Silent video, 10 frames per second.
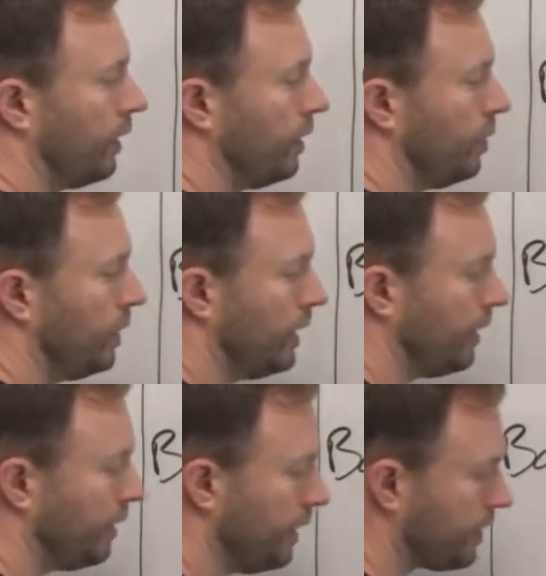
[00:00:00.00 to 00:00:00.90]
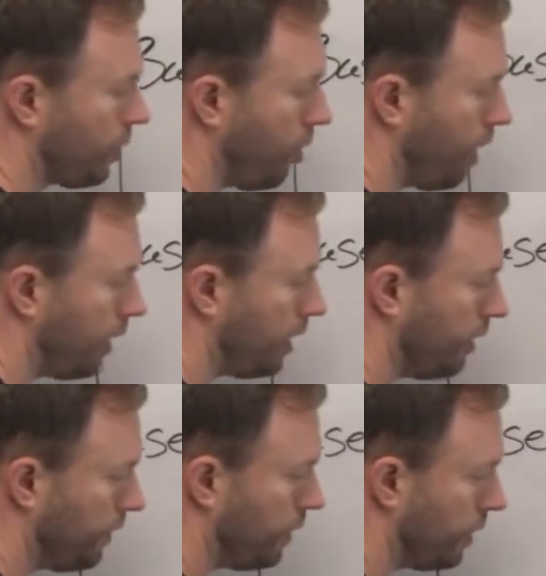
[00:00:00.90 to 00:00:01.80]
you would get this quantity
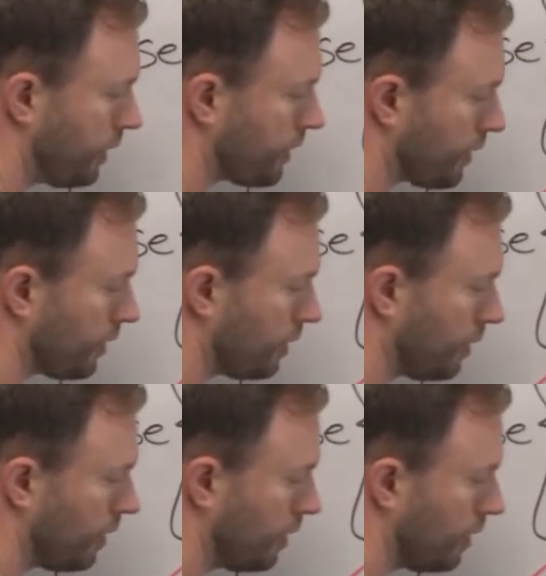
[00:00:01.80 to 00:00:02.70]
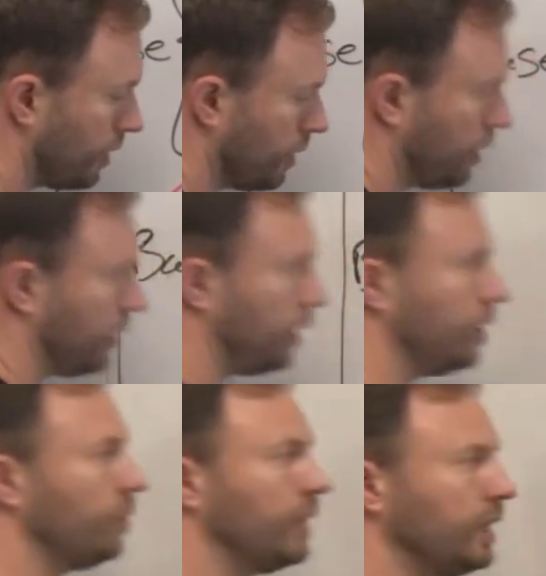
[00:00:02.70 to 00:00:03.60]
of units,
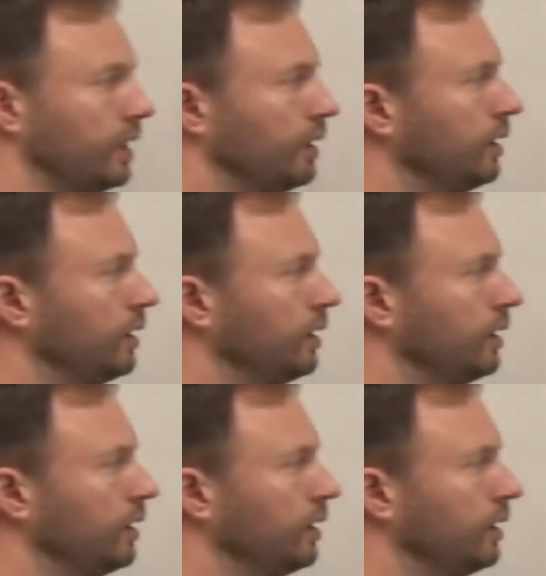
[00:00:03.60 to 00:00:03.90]
QE.